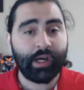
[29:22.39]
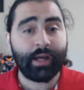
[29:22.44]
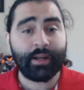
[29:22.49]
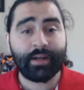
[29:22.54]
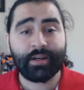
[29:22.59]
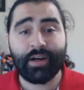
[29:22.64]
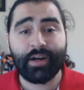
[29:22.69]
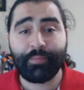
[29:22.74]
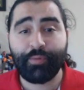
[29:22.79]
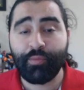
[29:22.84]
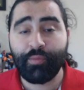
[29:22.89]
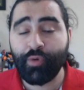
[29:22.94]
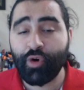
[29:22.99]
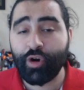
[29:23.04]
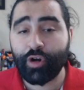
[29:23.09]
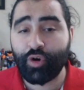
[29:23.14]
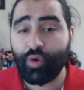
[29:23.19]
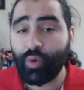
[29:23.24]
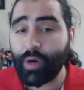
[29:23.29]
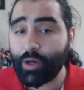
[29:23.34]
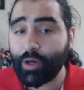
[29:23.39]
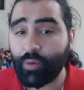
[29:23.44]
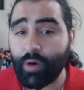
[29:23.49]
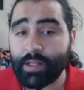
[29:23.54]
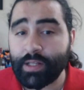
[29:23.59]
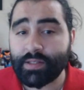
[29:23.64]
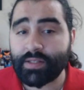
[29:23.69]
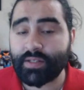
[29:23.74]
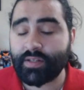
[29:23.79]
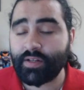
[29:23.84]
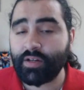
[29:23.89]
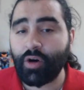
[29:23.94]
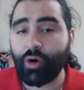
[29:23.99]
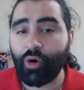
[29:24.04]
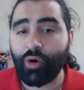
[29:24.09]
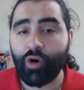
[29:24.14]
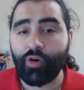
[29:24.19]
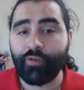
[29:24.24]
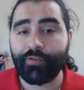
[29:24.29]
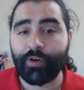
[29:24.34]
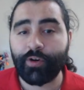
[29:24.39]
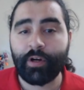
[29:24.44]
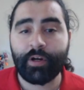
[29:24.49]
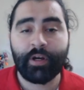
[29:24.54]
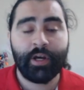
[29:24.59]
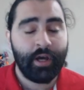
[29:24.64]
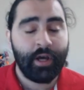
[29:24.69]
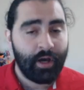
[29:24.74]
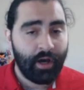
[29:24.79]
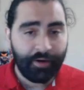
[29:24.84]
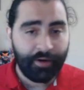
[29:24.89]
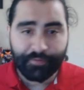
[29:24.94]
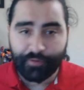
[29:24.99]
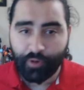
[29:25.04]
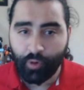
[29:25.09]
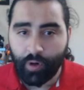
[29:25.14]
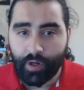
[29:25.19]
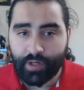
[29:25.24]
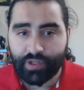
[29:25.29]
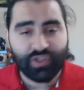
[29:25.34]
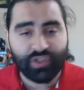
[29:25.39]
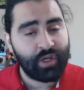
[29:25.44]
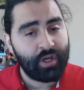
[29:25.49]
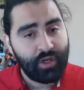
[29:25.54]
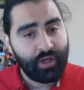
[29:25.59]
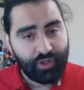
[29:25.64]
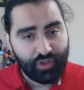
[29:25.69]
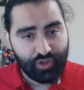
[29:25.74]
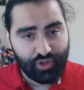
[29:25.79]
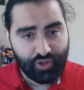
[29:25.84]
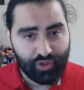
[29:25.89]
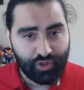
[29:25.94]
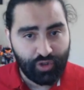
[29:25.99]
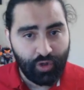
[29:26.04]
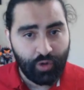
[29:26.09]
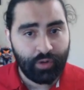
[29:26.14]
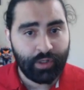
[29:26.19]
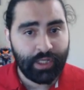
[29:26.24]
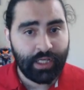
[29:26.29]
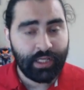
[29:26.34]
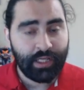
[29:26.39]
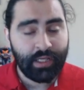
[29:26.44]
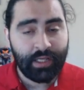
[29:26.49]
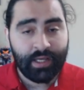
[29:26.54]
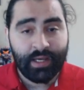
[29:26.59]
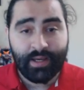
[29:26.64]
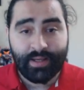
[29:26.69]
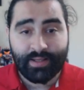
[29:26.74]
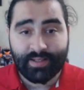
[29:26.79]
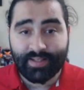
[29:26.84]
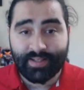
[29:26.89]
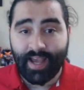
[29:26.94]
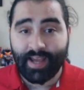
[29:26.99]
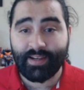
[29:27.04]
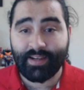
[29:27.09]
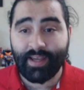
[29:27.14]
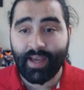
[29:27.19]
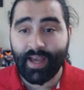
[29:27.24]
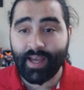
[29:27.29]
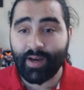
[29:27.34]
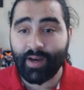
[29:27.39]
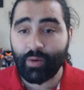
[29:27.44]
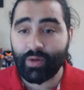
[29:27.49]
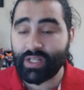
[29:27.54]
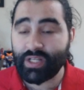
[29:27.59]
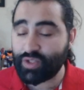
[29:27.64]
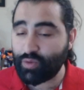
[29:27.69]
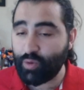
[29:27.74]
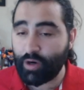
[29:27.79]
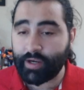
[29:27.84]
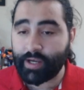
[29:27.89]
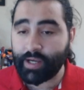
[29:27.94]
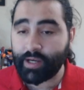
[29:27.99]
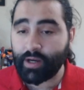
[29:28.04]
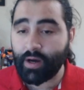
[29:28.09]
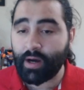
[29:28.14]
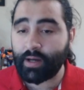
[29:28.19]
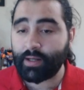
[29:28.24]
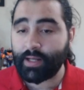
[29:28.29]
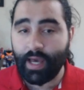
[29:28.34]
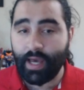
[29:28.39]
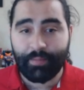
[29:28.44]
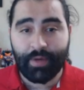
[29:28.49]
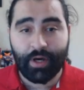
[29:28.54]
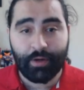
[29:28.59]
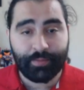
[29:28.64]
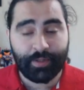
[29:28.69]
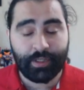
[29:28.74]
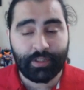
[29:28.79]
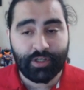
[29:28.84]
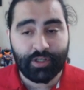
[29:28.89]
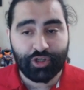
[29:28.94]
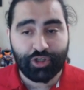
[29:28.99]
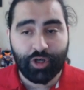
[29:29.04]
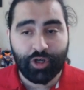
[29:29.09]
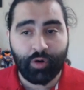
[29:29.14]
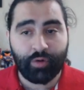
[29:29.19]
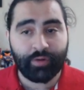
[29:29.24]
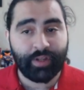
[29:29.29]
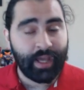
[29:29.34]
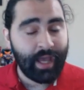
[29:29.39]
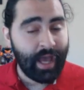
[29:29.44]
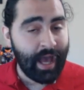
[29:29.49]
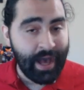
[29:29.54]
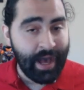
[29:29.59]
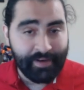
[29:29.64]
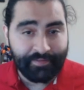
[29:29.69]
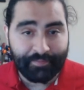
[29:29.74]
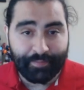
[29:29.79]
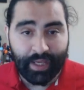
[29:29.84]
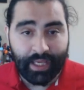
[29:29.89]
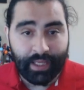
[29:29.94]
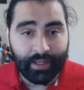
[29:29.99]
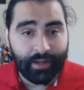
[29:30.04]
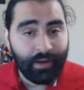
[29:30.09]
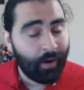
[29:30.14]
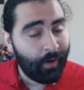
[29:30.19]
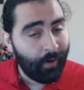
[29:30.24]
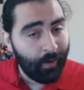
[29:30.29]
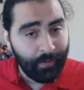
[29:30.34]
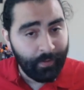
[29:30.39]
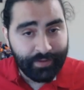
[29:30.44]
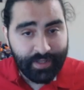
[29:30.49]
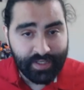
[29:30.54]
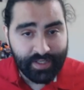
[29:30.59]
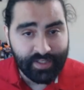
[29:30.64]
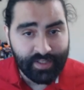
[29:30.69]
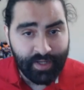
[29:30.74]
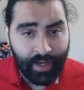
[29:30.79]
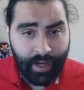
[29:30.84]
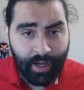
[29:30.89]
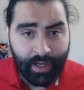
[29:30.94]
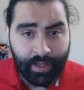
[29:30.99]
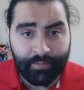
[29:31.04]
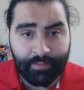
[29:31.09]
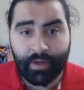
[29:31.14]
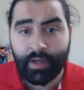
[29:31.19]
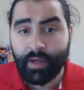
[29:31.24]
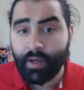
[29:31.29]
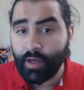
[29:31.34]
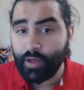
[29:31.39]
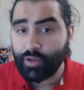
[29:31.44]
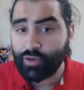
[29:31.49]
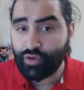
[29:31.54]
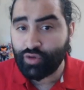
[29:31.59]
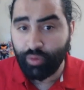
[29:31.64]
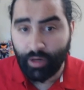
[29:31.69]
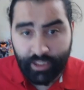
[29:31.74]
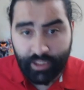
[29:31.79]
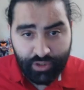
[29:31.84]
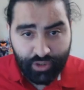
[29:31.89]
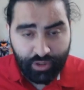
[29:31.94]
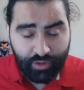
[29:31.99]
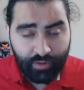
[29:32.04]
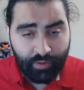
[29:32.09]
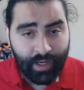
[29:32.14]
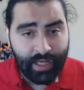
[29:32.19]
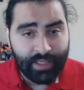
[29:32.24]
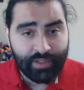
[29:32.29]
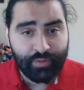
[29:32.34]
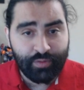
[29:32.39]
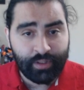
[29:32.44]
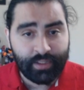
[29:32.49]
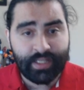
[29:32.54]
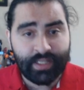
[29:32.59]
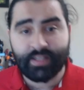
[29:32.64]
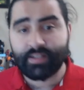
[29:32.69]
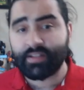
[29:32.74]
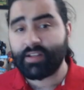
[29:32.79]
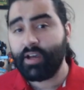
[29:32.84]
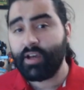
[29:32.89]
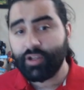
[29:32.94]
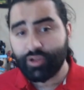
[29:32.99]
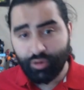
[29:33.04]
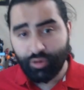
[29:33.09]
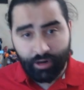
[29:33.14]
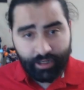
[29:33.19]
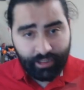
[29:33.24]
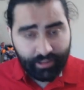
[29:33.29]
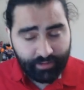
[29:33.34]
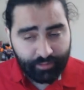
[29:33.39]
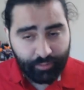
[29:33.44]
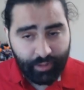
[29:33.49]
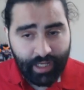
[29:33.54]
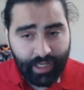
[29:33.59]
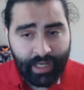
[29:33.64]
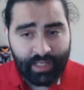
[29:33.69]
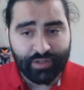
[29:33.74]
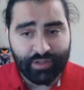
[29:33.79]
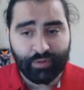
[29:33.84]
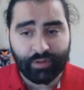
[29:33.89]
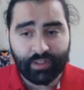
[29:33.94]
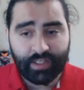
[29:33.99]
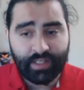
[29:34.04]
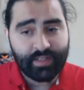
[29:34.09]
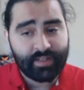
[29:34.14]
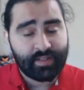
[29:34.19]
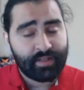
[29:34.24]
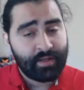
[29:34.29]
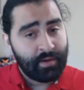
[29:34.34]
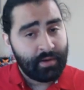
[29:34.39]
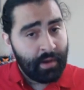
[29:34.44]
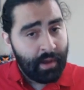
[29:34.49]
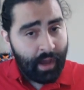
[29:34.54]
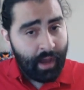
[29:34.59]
We got a couple more quick ones to go over. Of course, Sony San Diego is working on MLB The Show. They have been all this time. 22 has released, 23 has released.